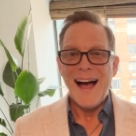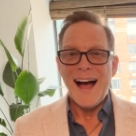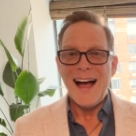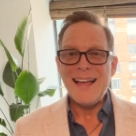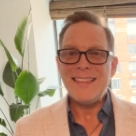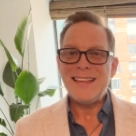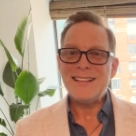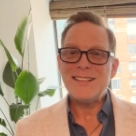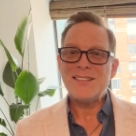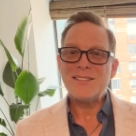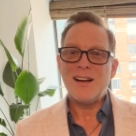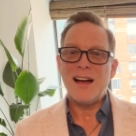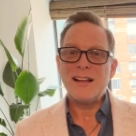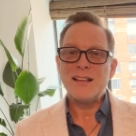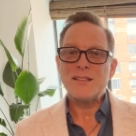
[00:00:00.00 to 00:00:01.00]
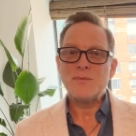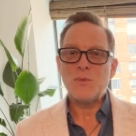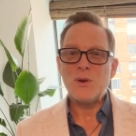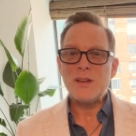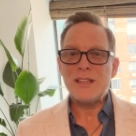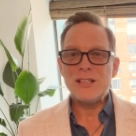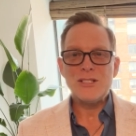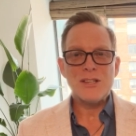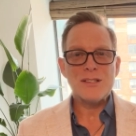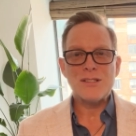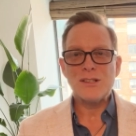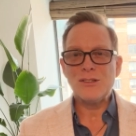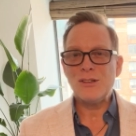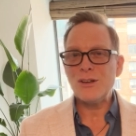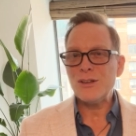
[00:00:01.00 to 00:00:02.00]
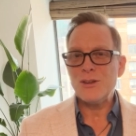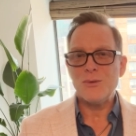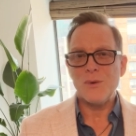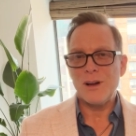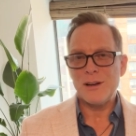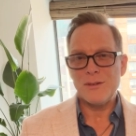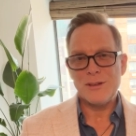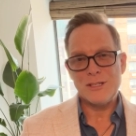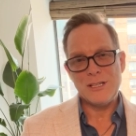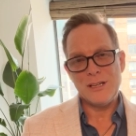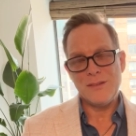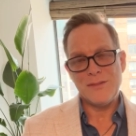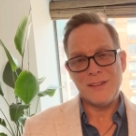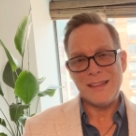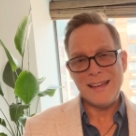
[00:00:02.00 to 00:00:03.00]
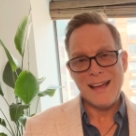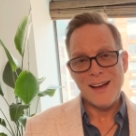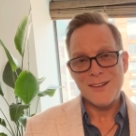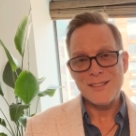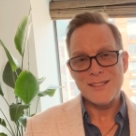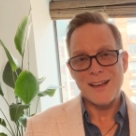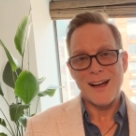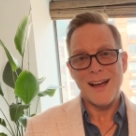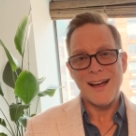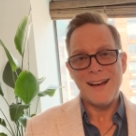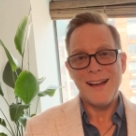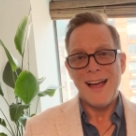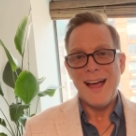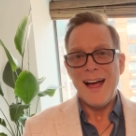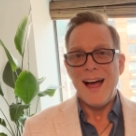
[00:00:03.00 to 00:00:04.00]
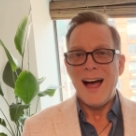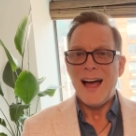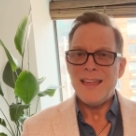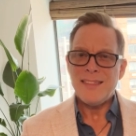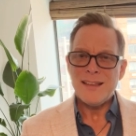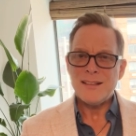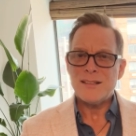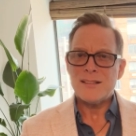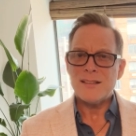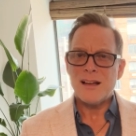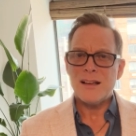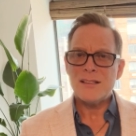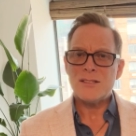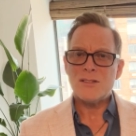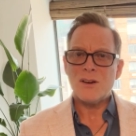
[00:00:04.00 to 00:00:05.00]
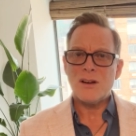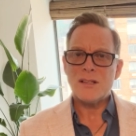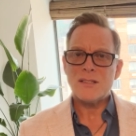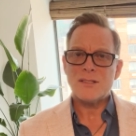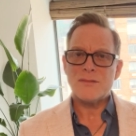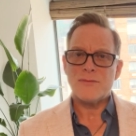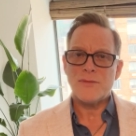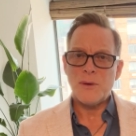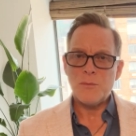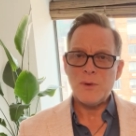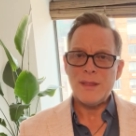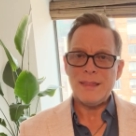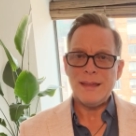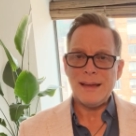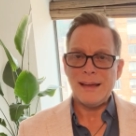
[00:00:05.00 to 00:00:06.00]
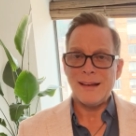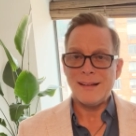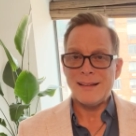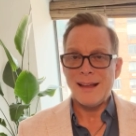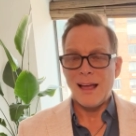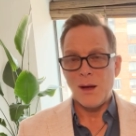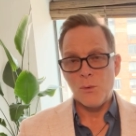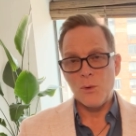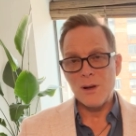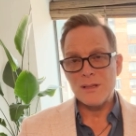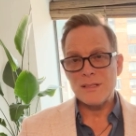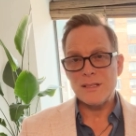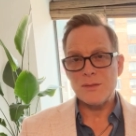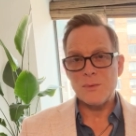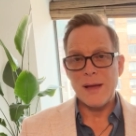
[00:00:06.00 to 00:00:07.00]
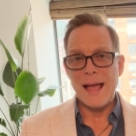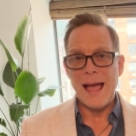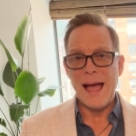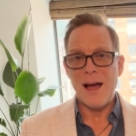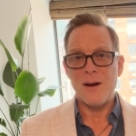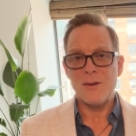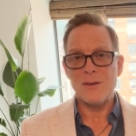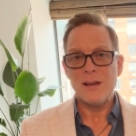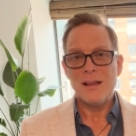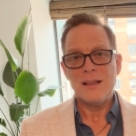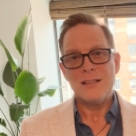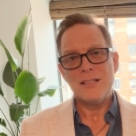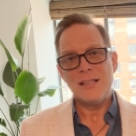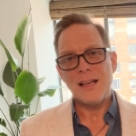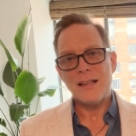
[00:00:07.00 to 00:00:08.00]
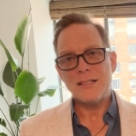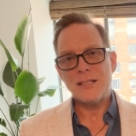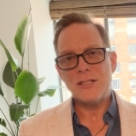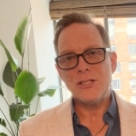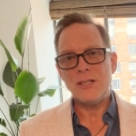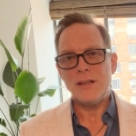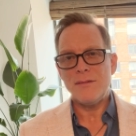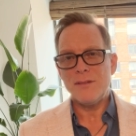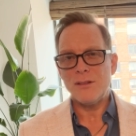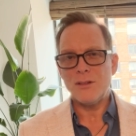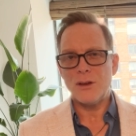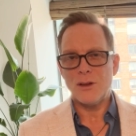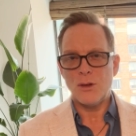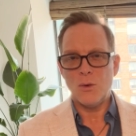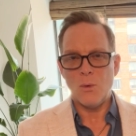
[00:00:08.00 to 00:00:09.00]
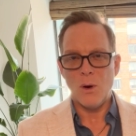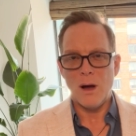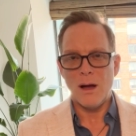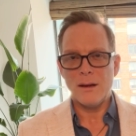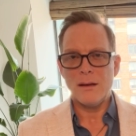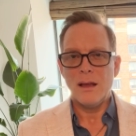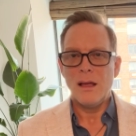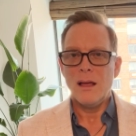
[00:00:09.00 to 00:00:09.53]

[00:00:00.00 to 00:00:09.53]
I think design is more than just a look you want to achieve on the outside. I think design starts from within and works its way out to, yes, achieve the look you want,